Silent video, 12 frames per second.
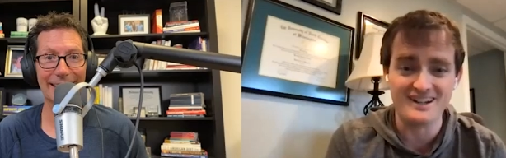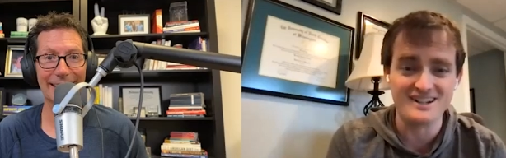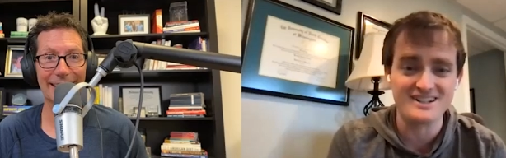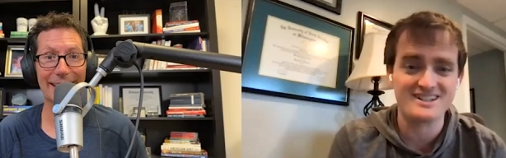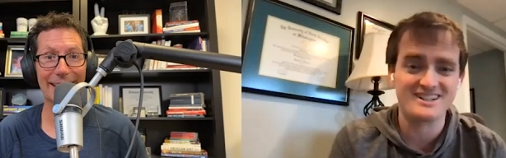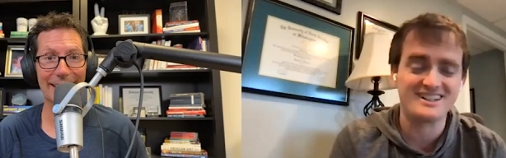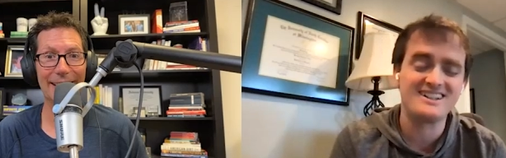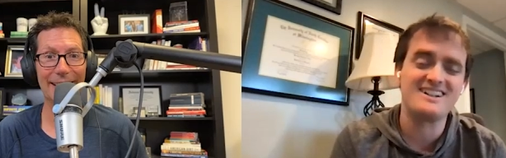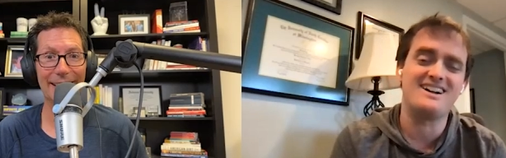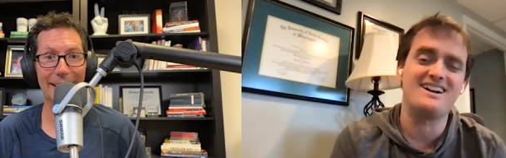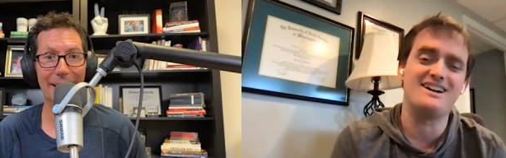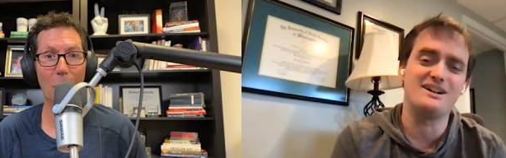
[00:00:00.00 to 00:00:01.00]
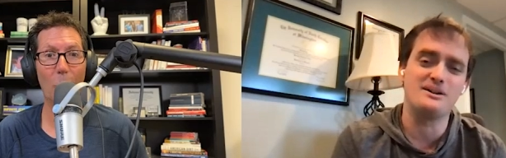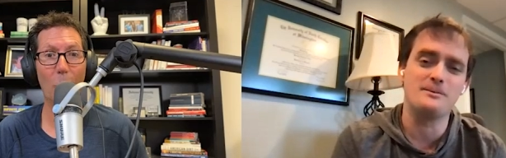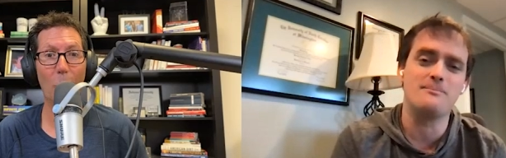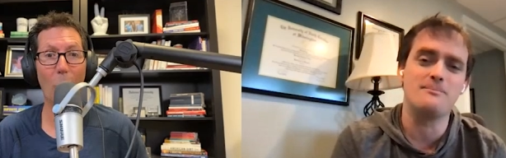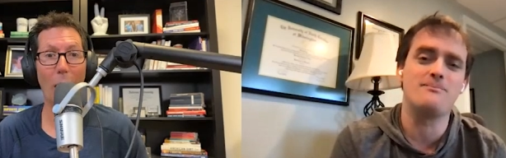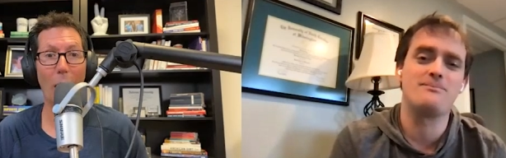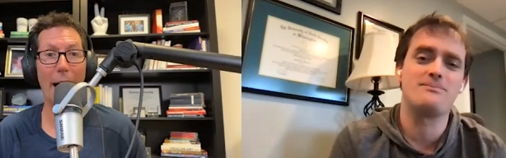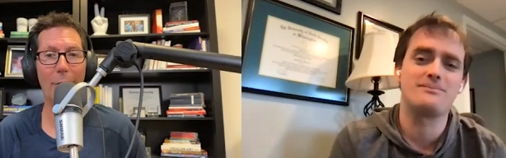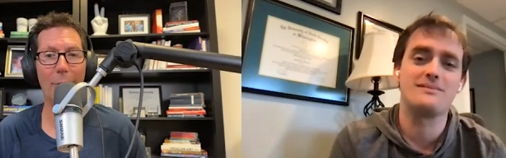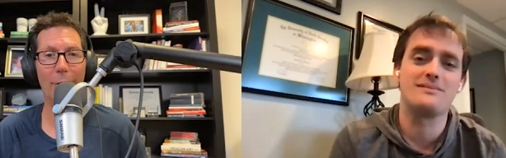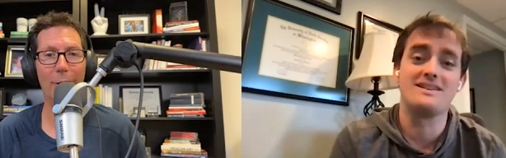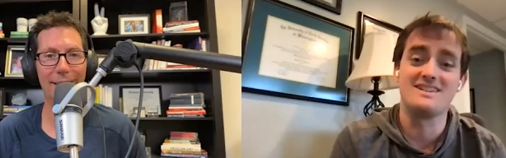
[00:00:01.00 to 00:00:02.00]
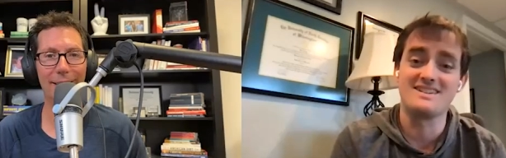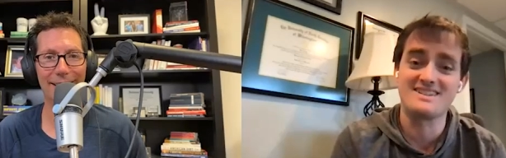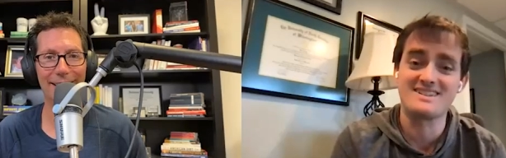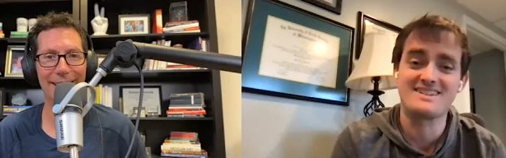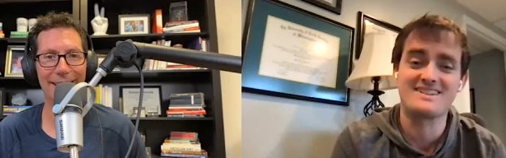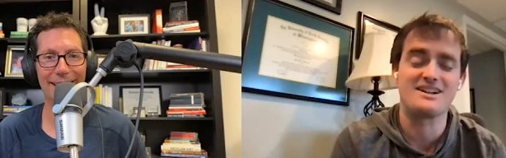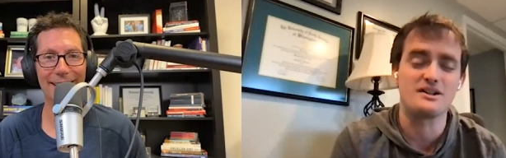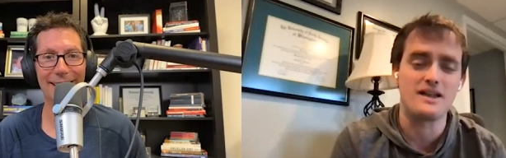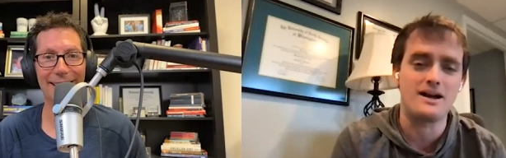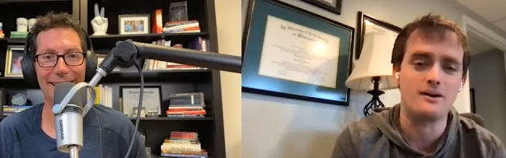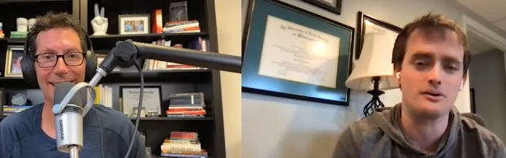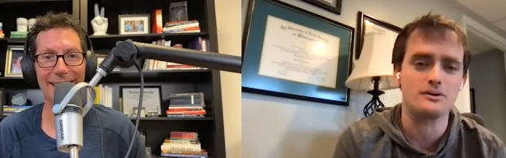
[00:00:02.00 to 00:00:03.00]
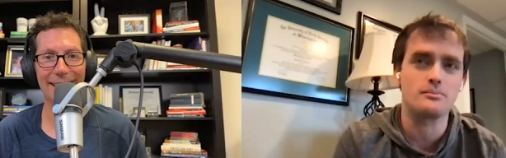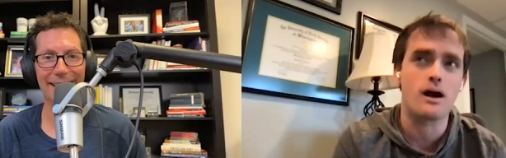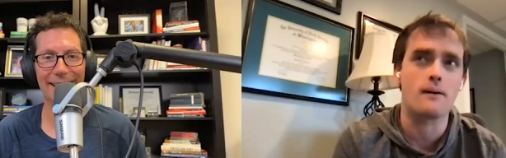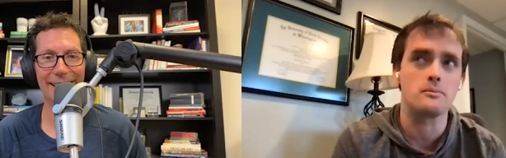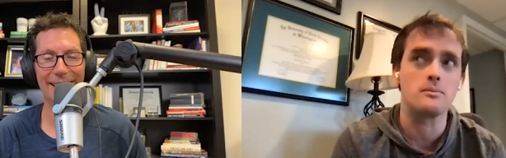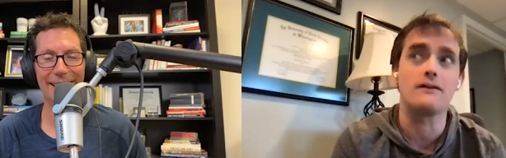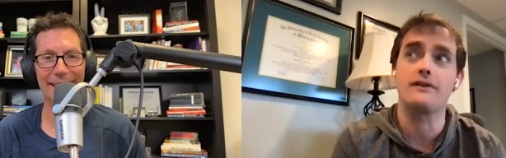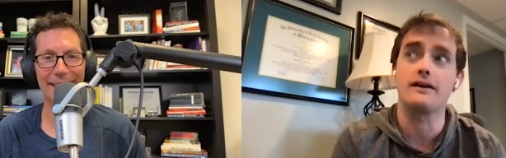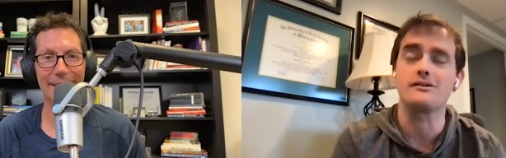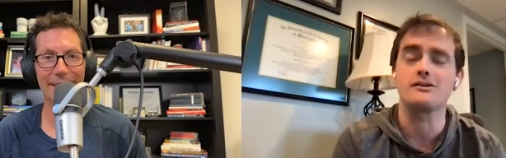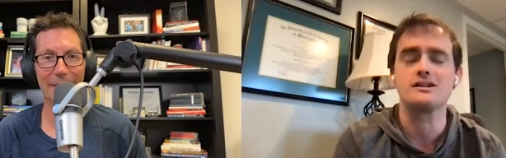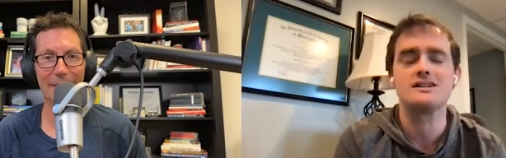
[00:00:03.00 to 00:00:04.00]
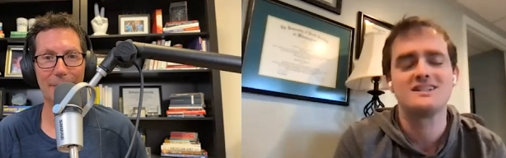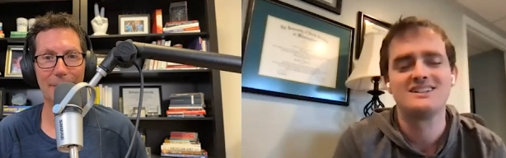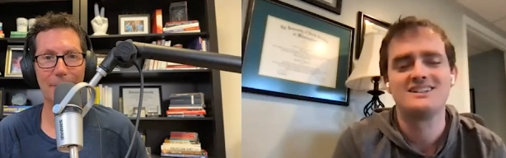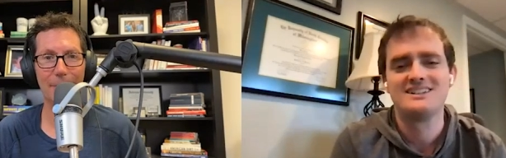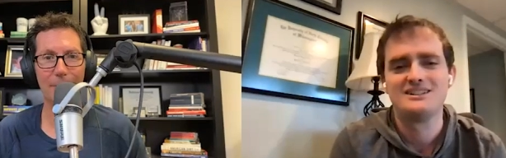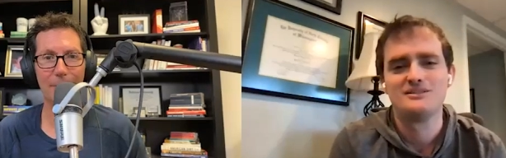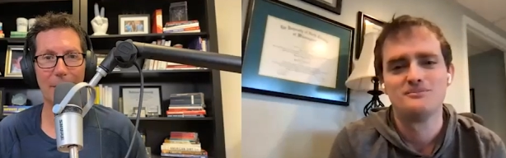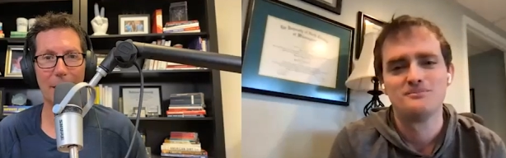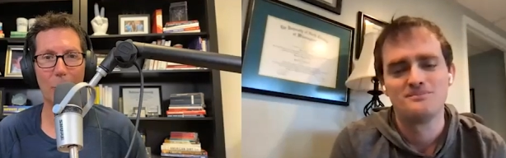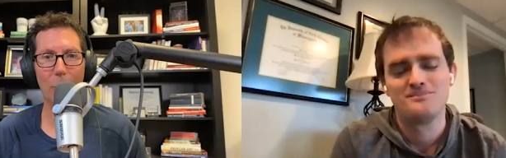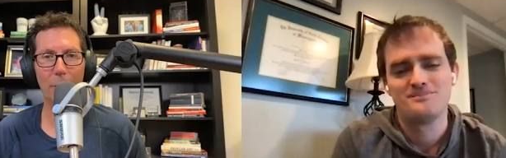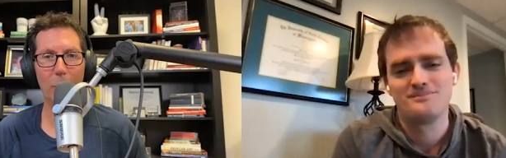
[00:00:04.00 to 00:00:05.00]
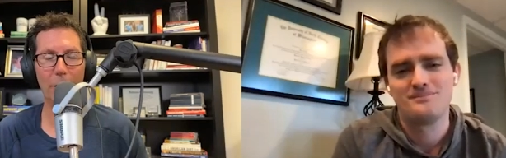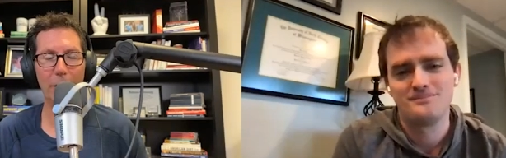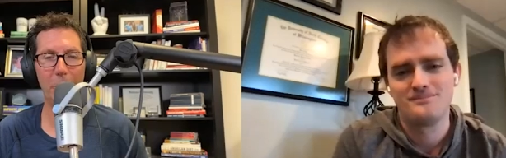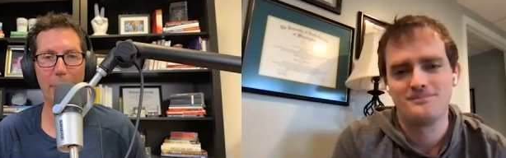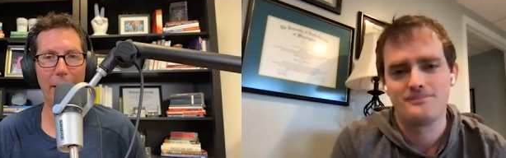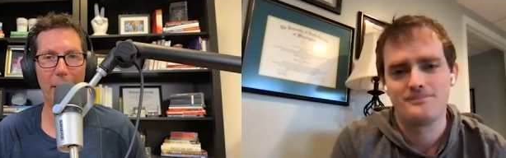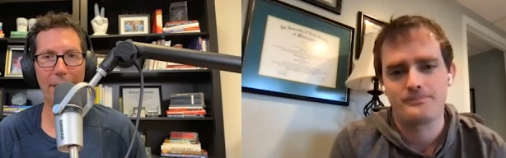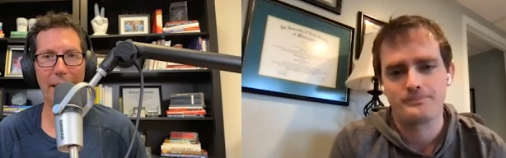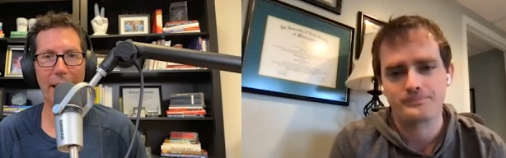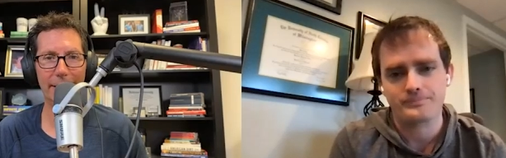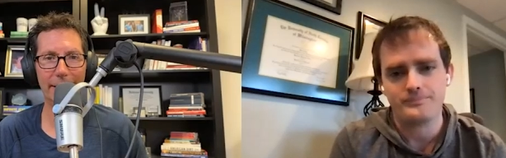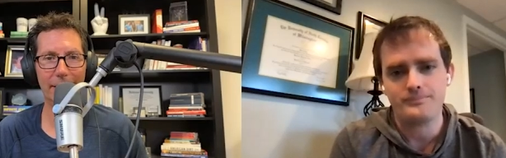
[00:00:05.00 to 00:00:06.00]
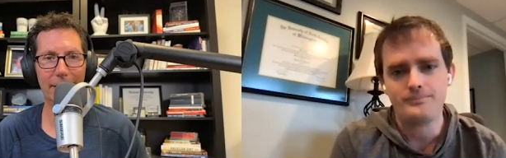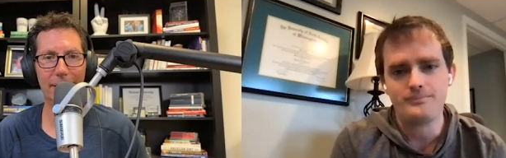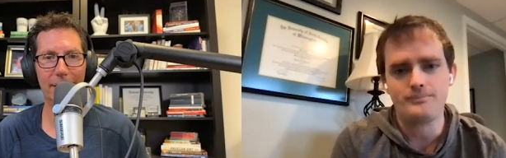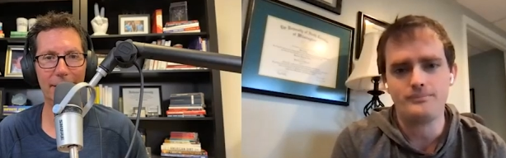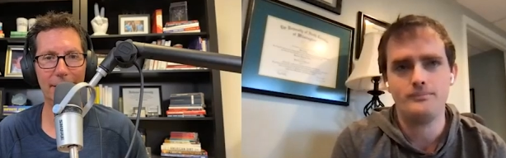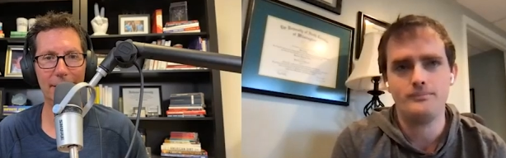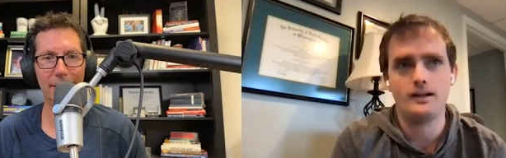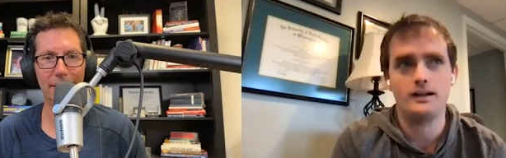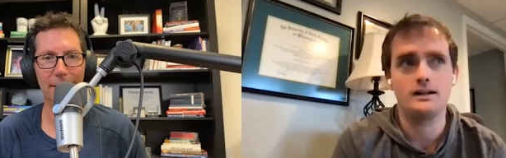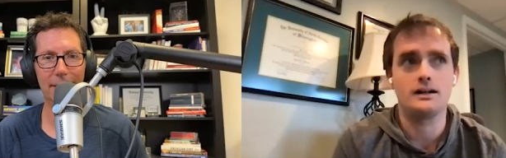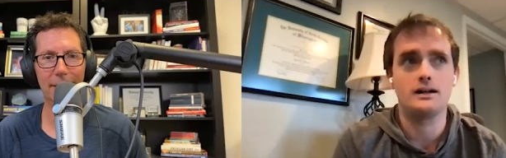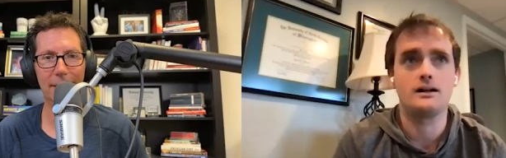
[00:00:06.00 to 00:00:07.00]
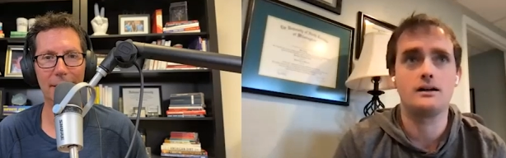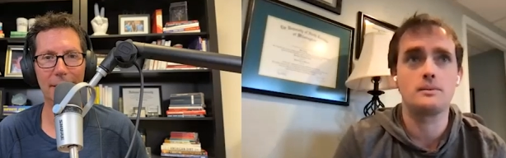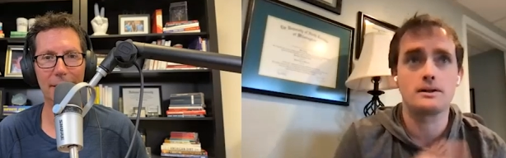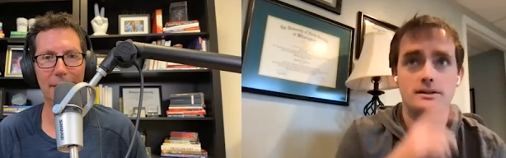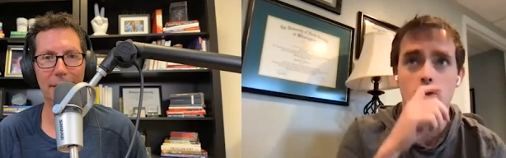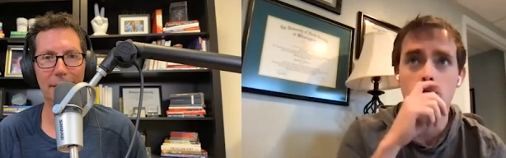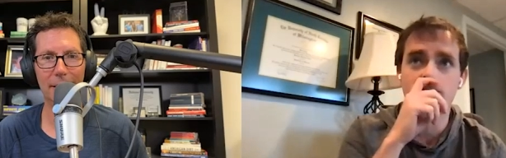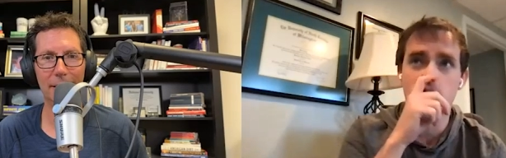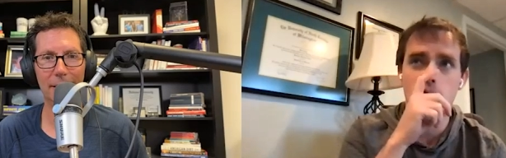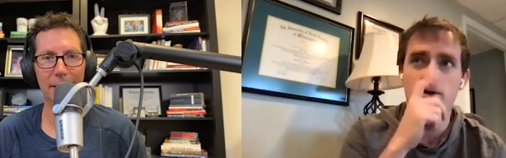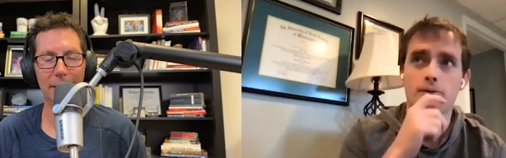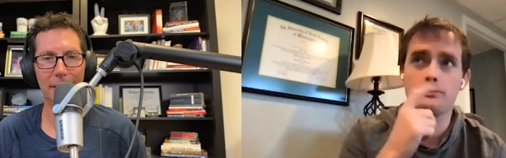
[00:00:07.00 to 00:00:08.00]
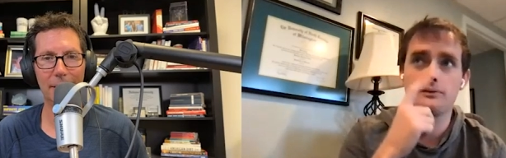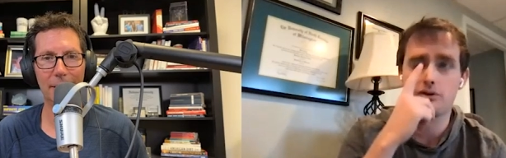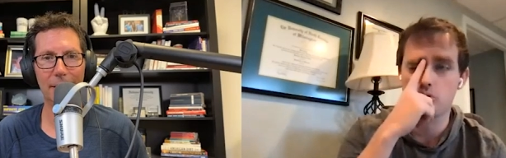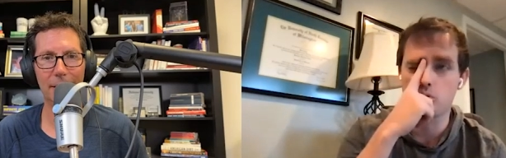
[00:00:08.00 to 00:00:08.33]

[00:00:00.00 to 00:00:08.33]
Speaker 1: acres.
Speaker 2: Wow.
Speaker 1: So that was probably my favorite.
Speaker 2: What'd you make on that deal?
Speaker 1: I sold it for around